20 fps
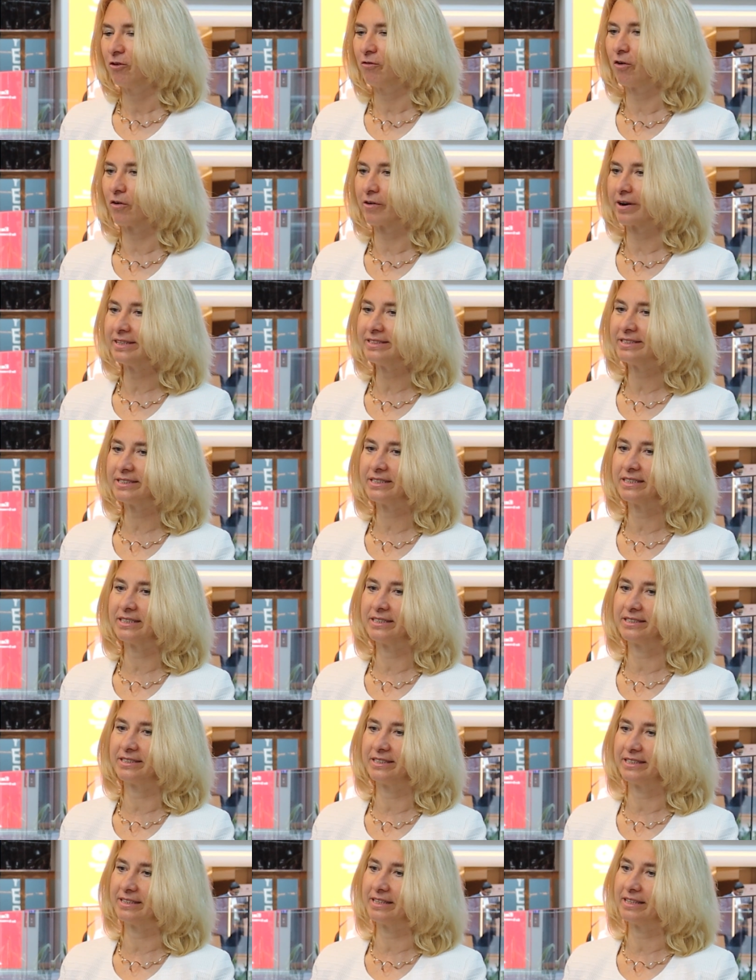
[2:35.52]
For
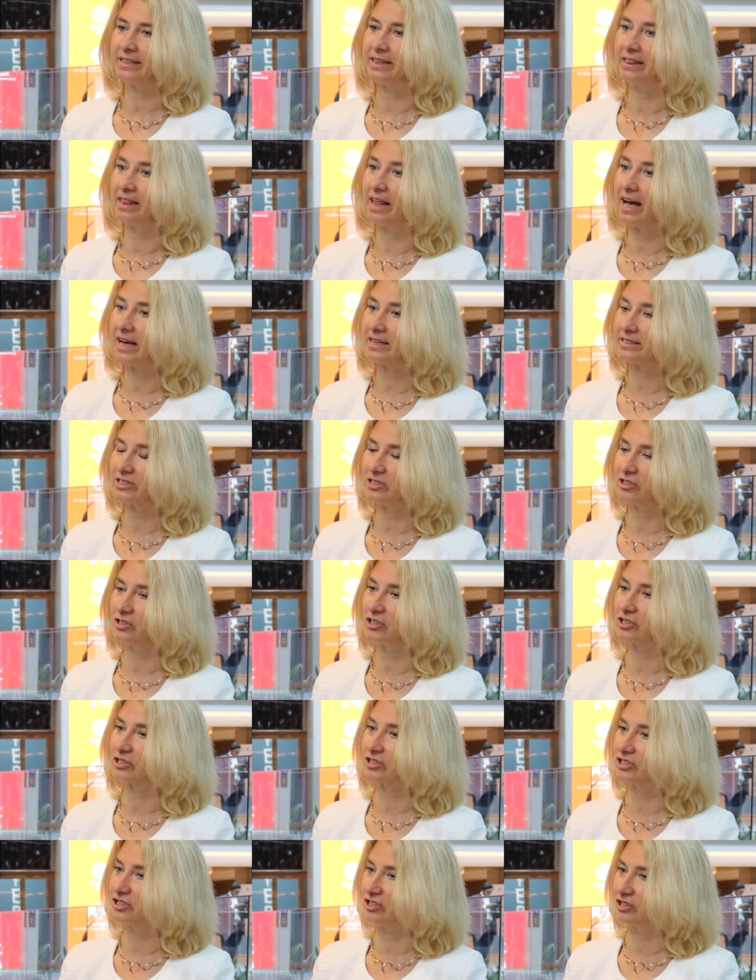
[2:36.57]
instance, in last
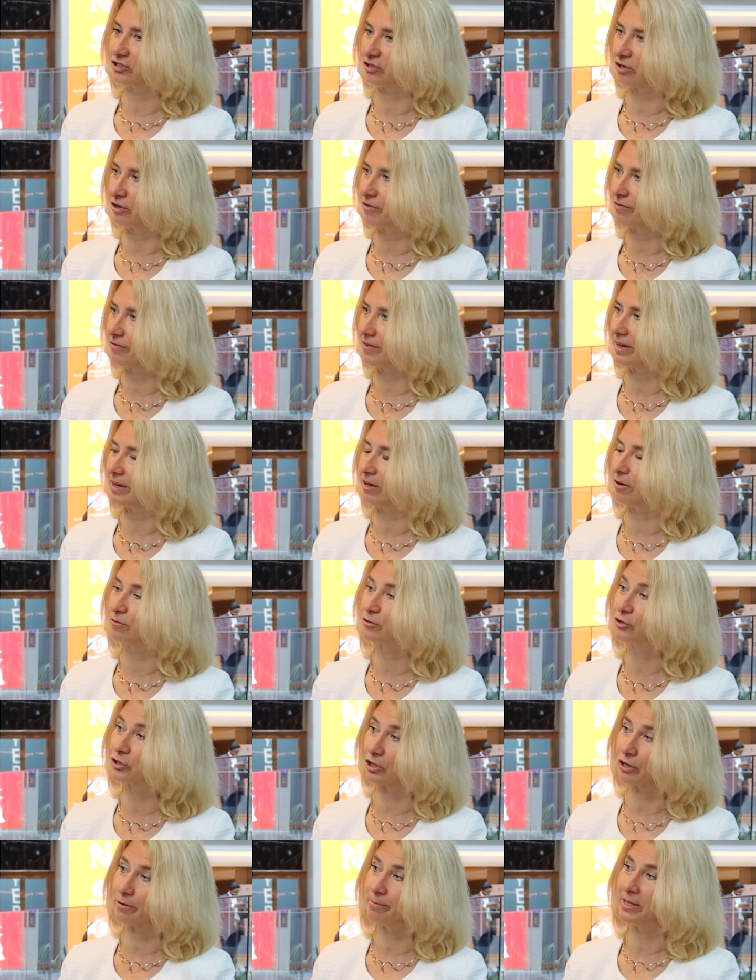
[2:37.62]
year's survey
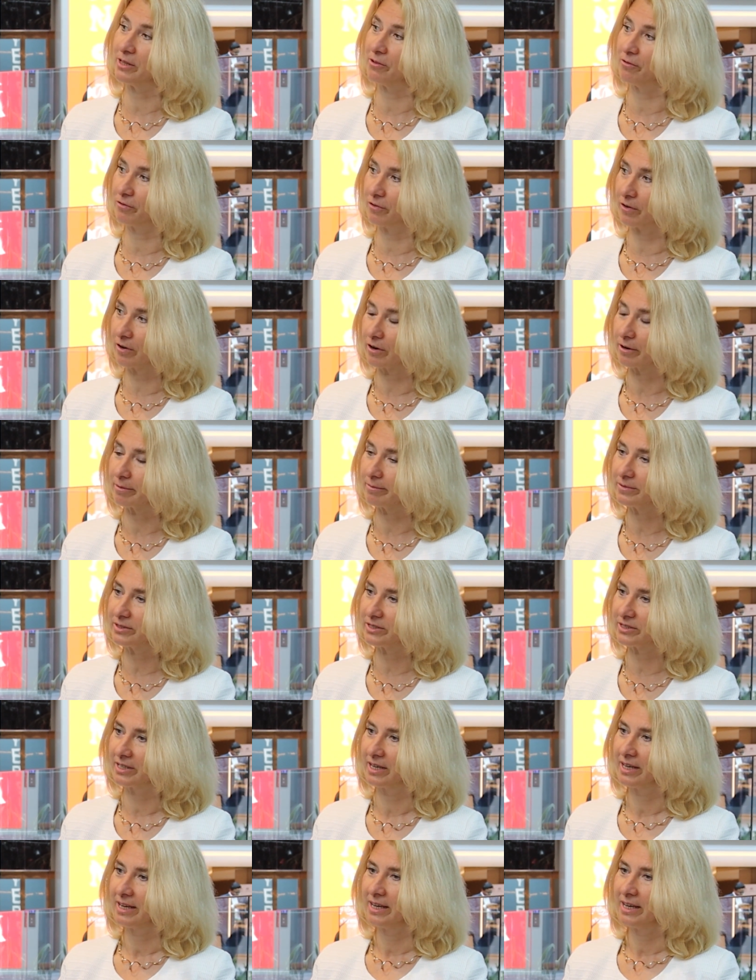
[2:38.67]
of German firms,